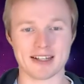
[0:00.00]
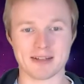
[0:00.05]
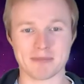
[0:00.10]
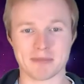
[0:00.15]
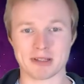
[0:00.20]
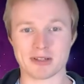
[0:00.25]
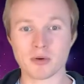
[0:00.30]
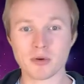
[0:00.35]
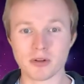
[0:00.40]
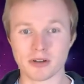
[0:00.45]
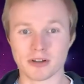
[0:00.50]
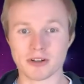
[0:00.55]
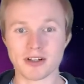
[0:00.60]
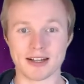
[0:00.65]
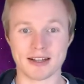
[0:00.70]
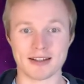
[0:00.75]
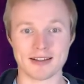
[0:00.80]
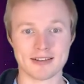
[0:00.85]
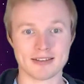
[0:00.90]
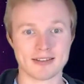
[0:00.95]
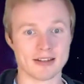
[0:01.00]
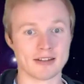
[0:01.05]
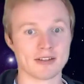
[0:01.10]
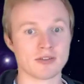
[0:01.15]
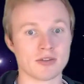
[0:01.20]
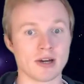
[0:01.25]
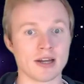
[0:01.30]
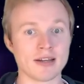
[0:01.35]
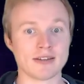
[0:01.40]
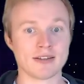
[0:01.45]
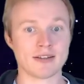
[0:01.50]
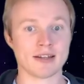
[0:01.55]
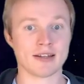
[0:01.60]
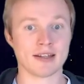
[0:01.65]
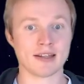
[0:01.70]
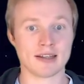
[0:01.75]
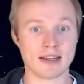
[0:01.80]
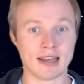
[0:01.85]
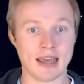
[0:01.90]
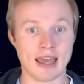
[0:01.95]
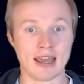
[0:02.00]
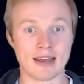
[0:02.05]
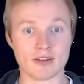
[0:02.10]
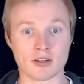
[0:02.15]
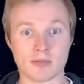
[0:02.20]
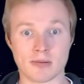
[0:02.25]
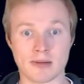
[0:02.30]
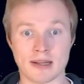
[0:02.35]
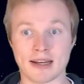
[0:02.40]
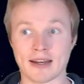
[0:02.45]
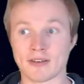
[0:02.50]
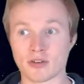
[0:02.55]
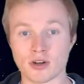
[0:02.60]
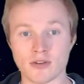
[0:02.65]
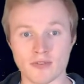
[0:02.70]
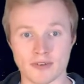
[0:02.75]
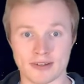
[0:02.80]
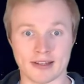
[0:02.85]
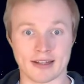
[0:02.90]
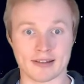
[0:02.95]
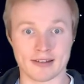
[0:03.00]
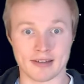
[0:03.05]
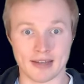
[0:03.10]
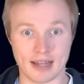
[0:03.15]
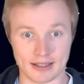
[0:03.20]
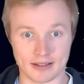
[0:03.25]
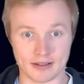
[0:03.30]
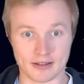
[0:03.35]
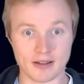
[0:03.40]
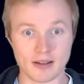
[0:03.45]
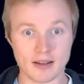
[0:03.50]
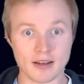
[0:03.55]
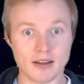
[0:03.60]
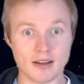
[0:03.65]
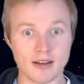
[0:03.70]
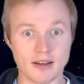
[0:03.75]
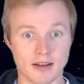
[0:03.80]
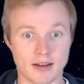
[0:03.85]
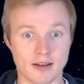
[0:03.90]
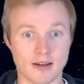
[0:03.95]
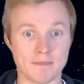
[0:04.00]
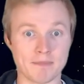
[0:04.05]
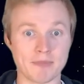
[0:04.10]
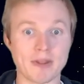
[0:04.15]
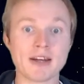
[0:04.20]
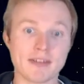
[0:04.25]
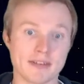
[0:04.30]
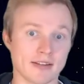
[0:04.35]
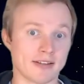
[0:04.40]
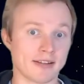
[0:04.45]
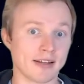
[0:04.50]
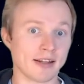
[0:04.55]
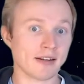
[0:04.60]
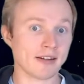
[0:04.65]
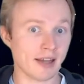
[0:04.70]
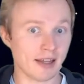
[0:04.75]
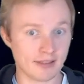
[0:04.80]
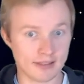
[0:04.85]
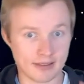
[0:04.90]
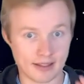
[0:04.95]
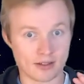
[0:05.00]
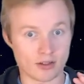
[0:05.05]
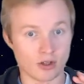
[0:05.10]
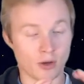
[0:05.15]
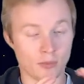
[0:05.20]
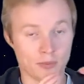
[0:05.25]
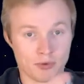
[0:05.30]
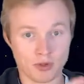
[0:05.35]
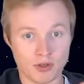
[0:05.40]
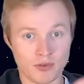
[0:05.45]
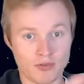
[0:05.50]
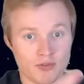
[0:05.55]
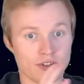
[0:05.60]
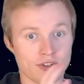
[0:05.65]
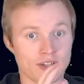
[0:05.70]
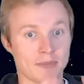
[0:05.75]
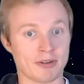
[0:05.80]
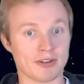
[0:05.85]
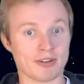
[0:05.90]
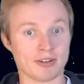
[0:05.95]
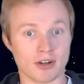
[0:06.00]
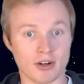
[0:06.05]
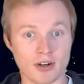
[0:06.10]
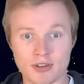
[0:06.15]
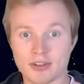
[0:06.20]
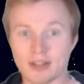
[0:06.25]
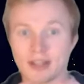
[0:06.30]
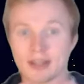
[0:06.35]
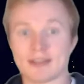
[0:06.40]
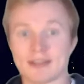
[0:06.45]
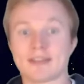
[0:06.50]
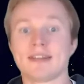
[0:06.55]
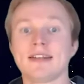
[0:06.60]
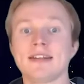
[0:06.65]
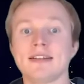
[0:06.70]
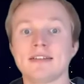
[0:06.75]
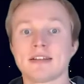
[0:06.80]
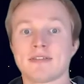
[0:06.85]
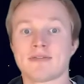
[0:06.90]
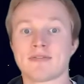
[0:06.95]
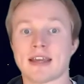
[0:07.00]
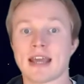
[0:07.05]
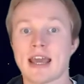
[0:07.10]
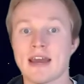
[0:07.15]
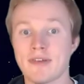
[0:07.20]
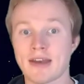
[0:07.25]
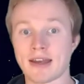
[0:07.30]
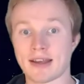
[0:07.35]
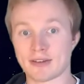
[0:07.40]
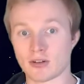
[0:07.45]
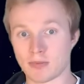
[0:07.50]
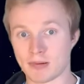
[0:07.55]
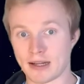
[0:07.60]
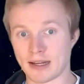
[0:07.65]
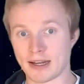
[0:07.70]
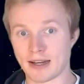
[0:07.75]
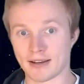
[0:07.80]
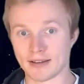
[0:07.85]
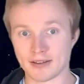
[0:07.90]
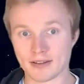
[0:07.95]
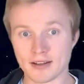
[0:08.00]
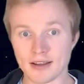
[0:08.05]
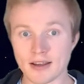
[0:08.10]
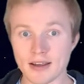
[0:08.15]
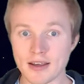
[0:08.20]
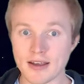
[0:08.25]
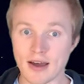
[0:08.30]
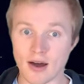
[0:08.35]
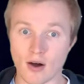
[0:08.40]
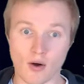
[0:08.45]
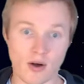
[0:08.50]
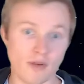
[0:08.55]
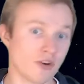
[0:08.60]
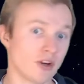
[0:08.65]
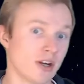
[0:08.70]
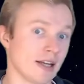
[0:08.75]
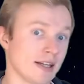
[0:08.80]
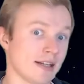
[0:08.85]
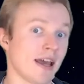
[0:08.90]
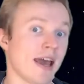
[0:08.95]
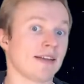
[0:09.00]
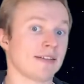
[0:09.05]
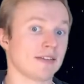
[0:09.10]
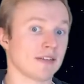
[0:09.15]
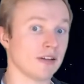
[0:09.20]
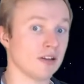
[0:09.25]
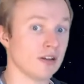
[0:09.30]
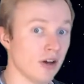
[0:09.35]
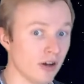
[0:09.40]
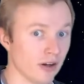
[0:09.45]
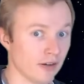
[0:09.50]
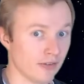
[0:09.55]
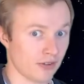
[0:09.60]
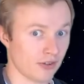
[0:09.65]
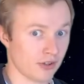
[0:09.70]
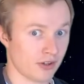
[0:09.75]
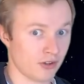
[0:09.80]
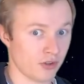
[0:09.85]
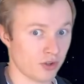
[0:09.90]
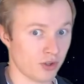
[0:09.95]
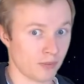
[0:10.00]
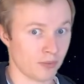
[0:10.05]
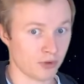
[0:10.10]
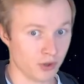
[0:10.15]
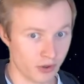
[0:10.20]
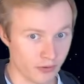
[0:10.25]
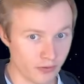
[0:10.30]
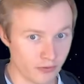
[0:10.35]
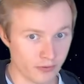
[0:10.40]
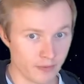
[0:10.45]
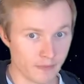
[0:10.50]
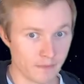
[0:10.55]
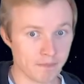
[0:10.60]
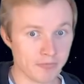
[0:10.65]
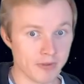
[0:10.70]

find a bit cooler is the Transiting Exoplanet Service Satellite. That is a satellite that observes some stars and sees if they have exoplanets. However, it has a lot of stars to observe.